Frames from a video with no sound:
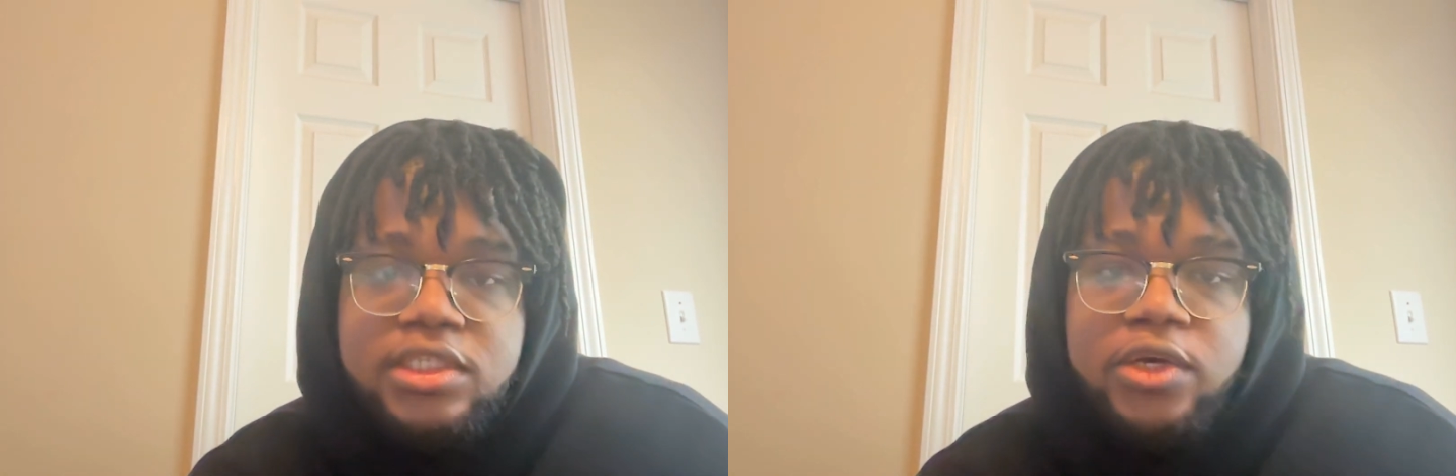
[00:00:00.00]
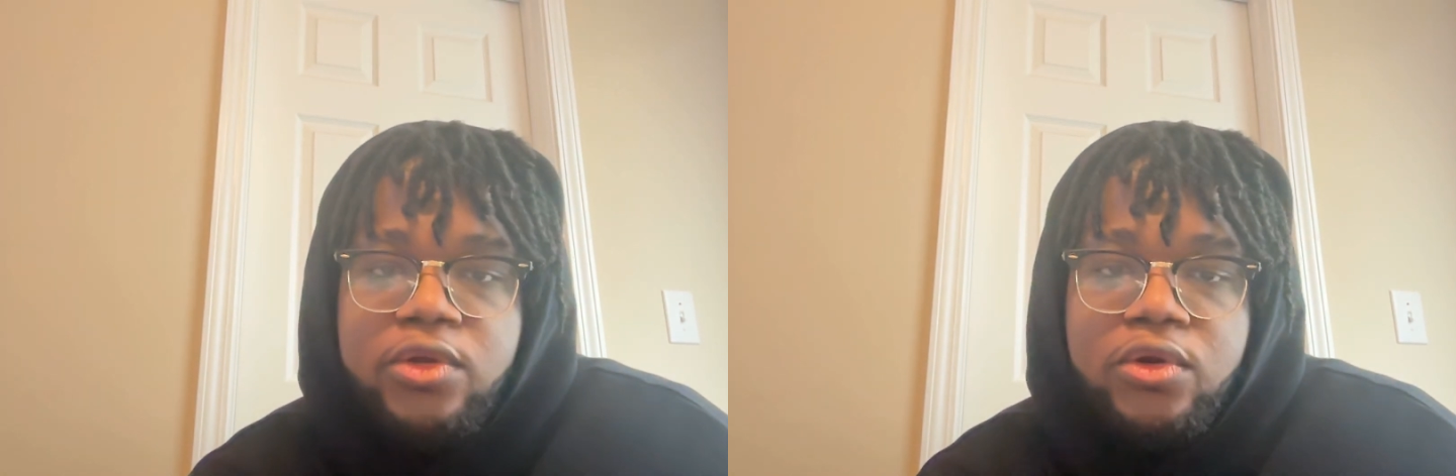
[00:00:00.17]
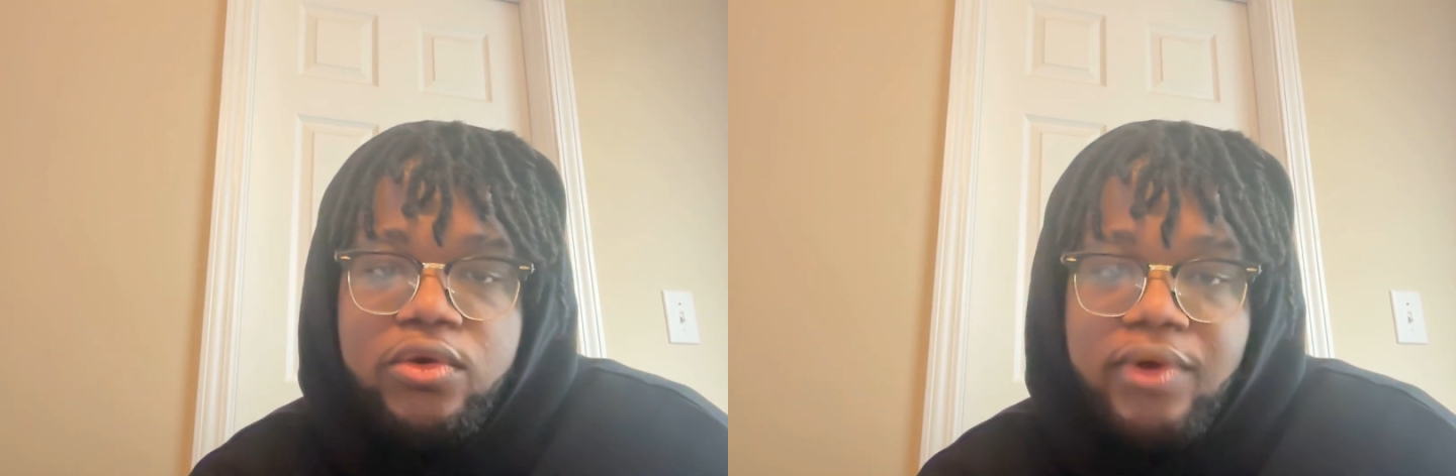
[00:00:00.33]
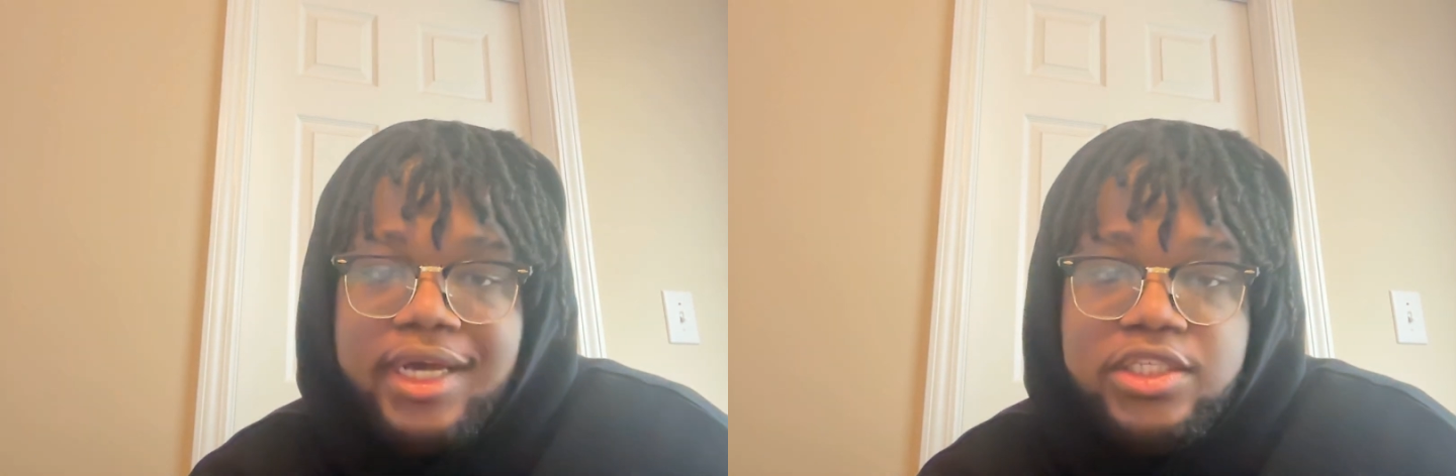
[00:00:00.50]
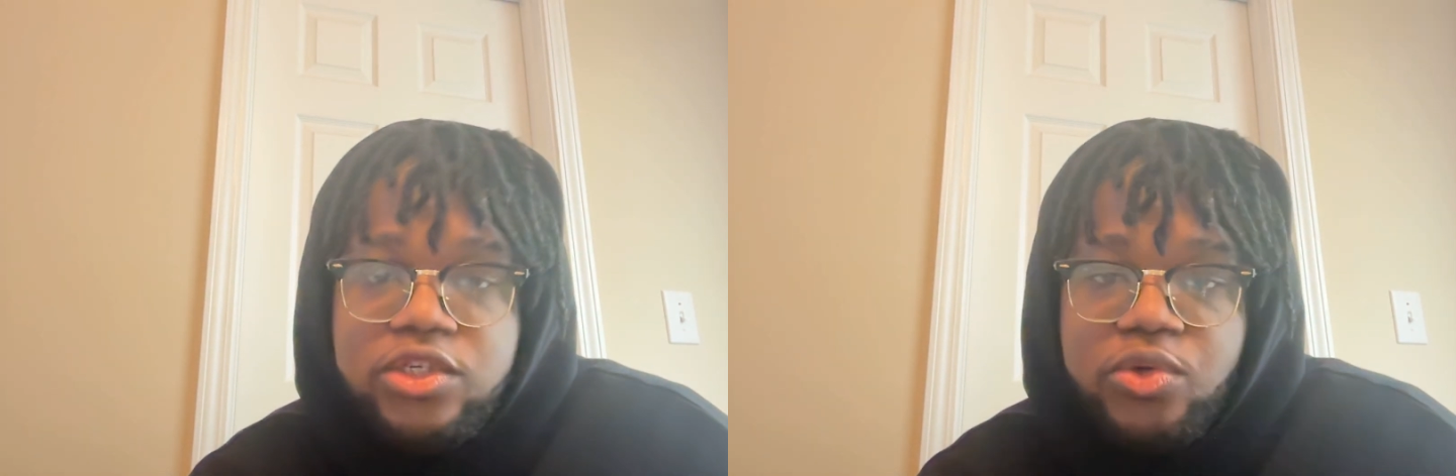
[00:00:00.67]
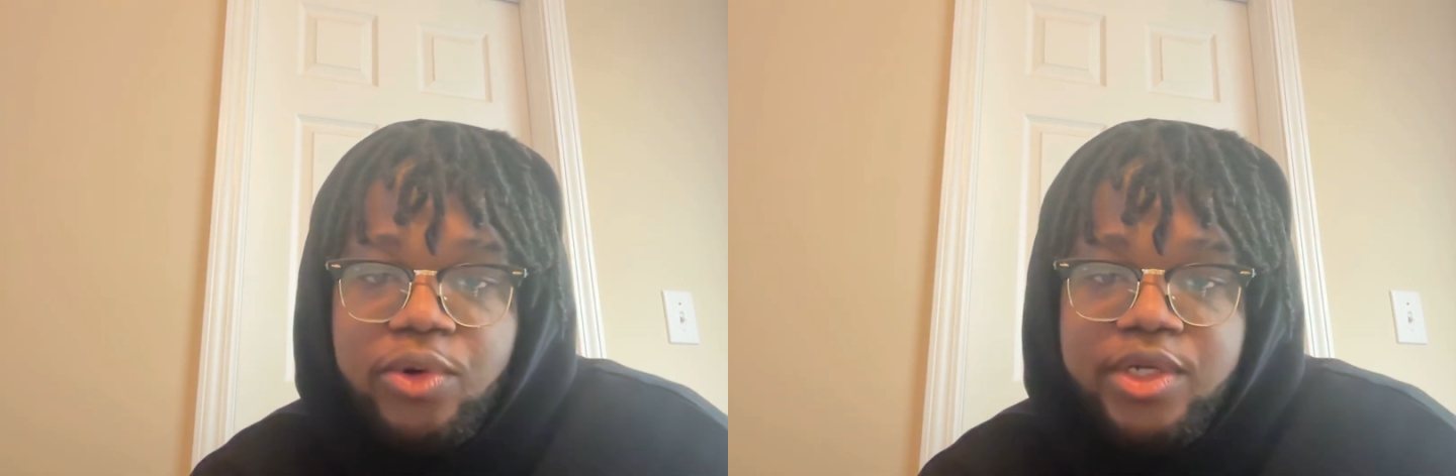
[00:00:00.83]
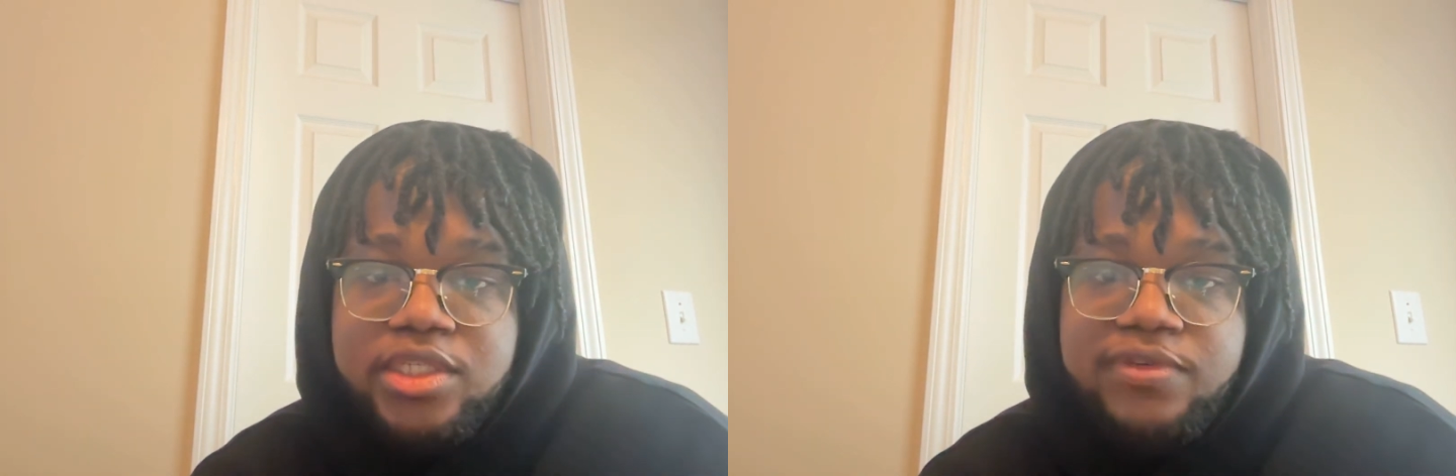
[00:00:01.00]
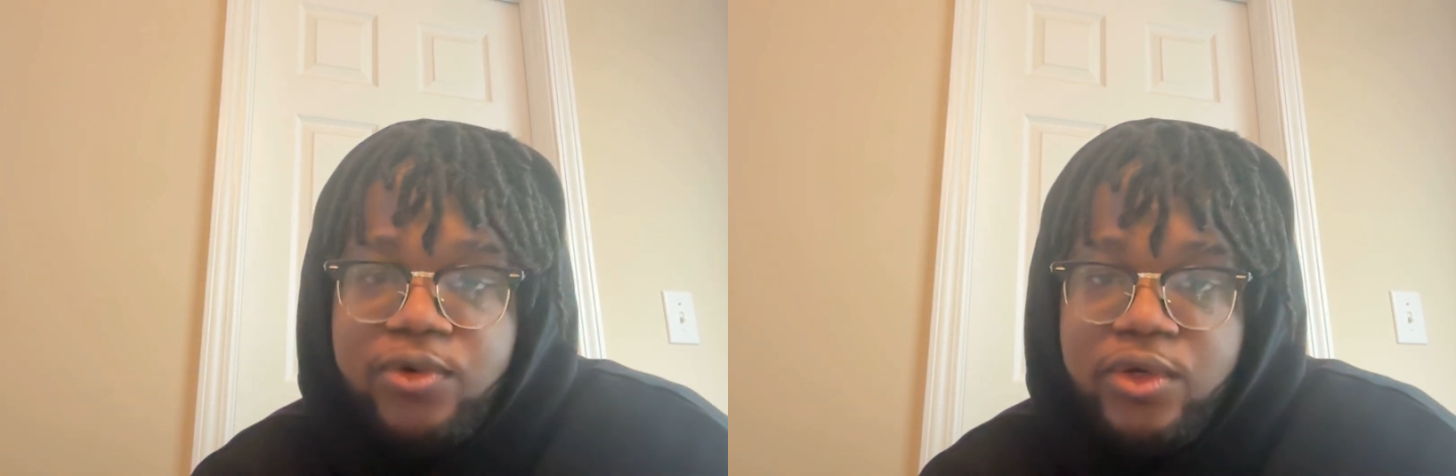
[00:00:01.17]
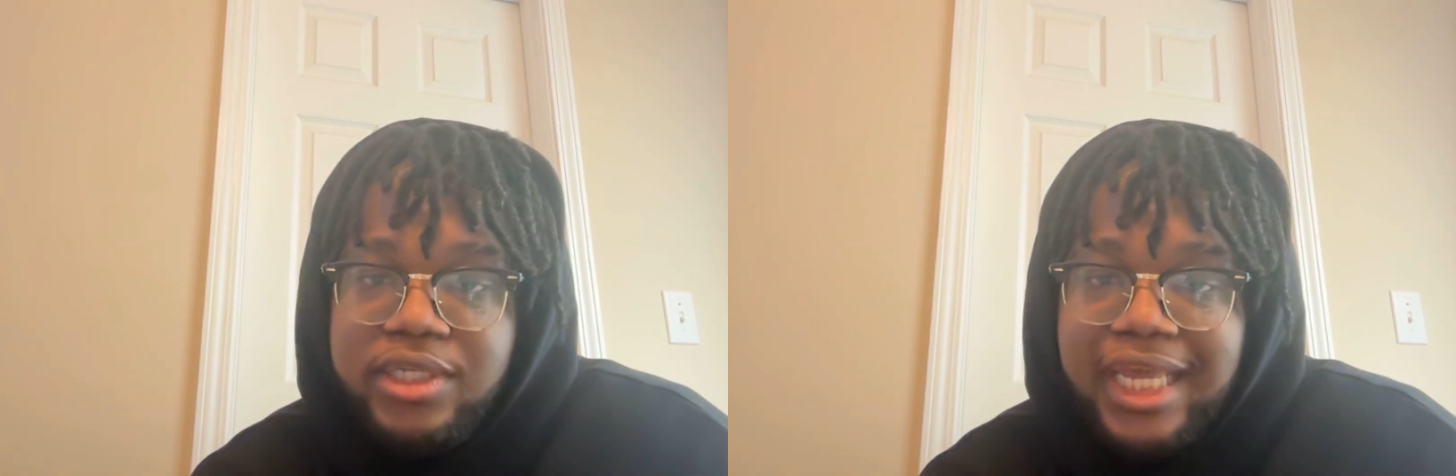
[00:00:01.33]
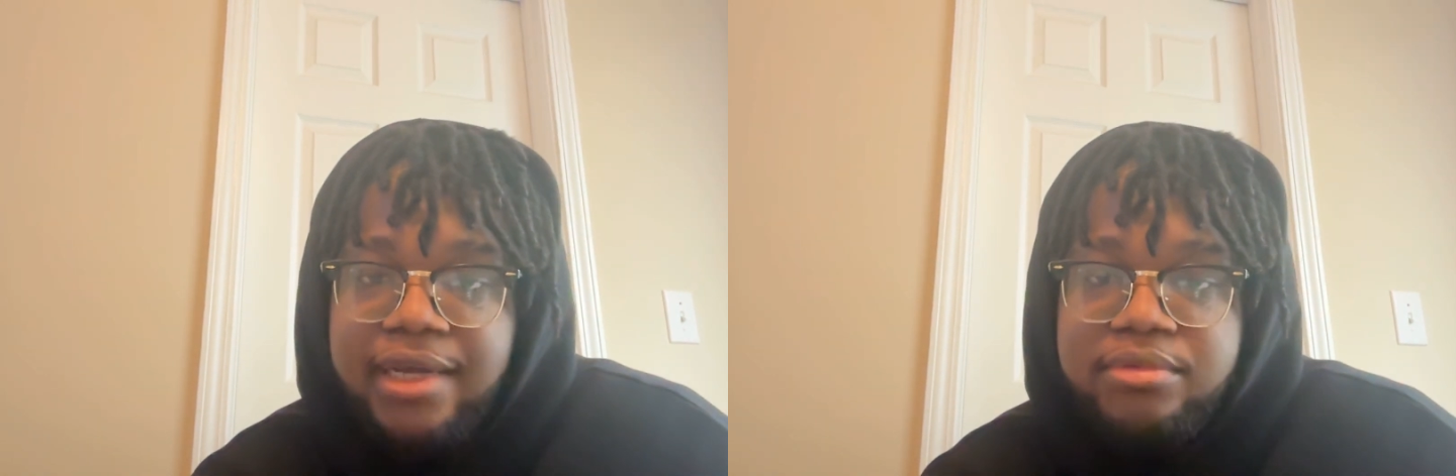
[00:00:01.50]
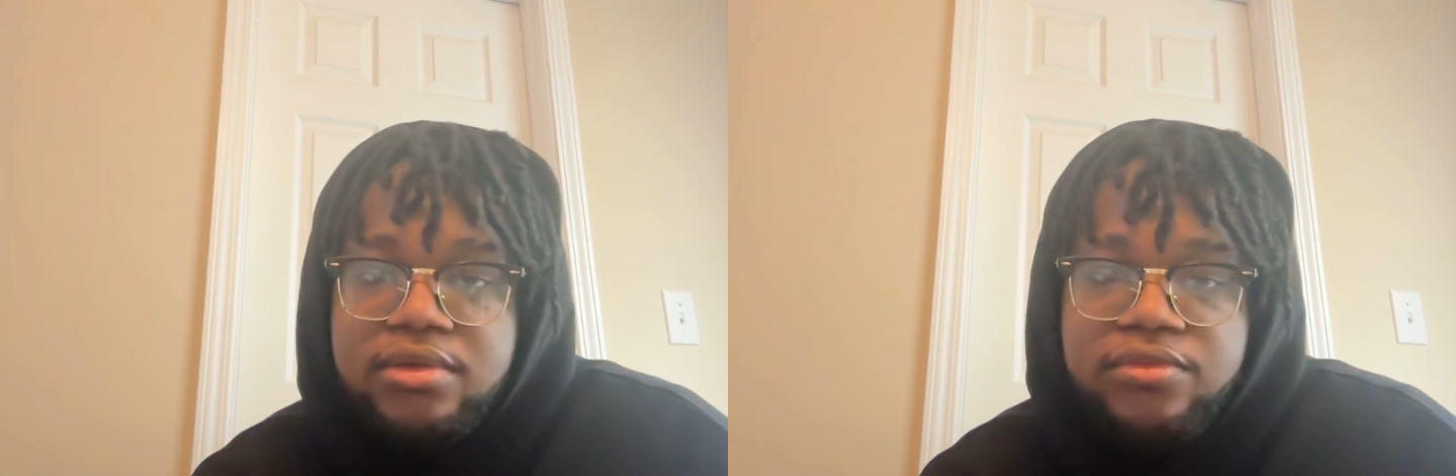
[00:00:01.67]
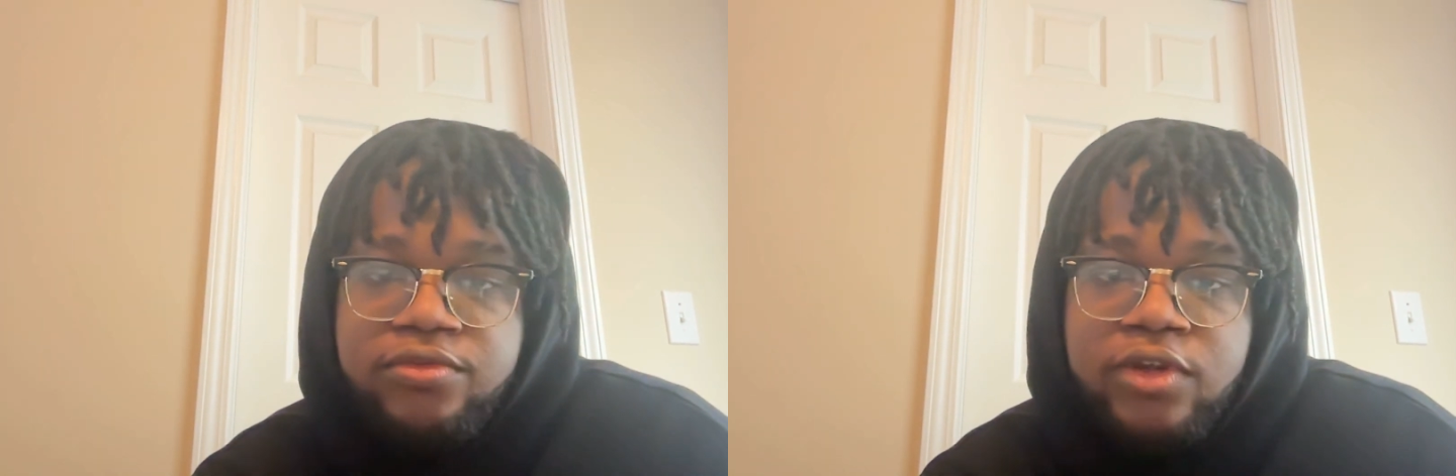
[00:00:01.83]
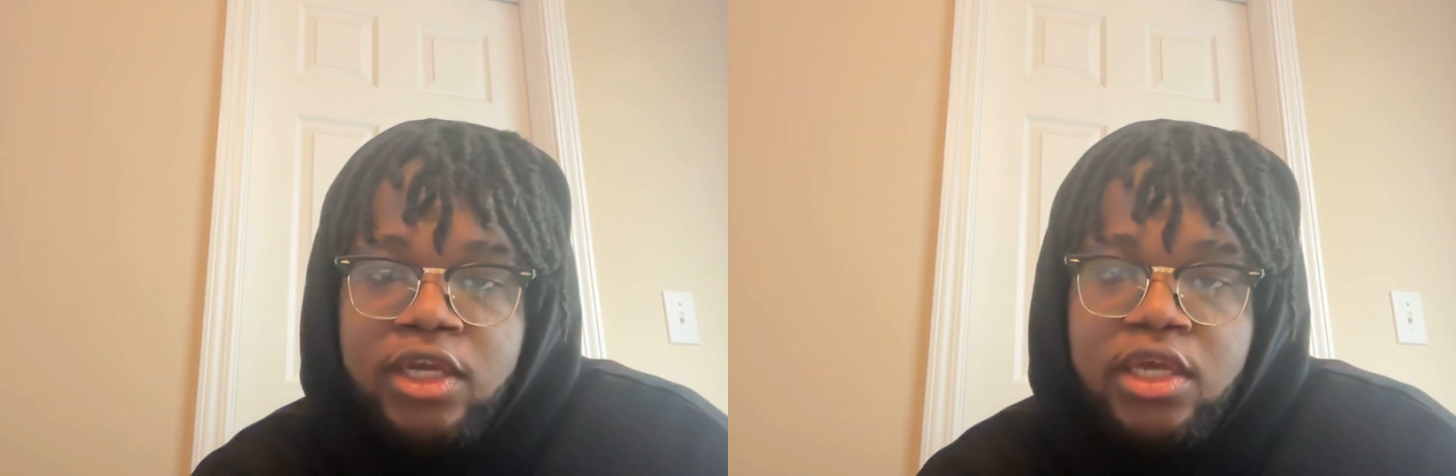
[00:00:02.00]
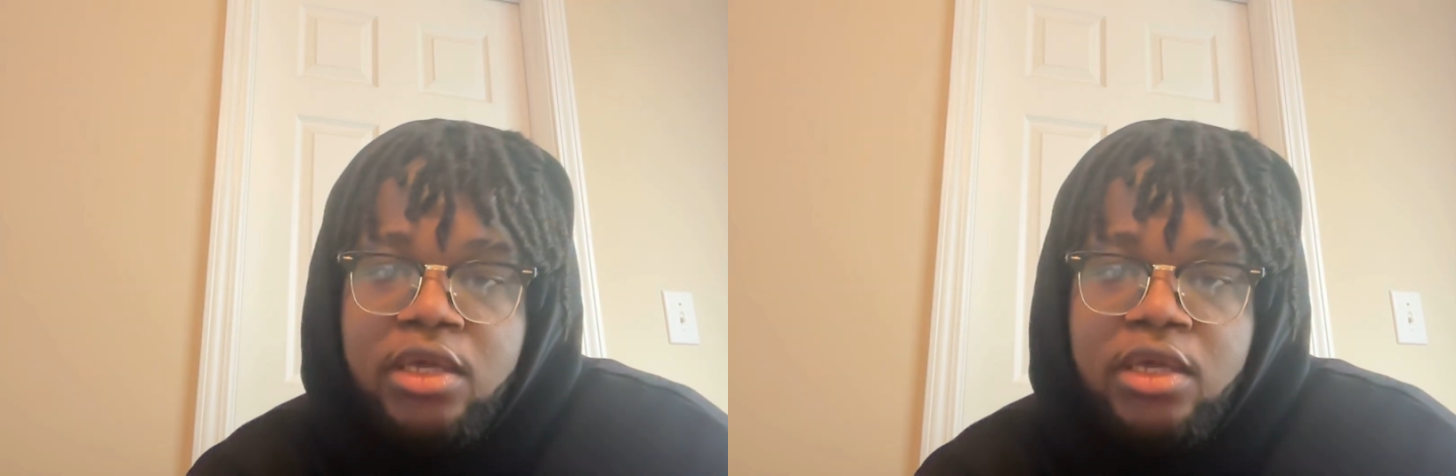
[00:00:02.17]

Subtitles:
that are less aggressive or adaptive,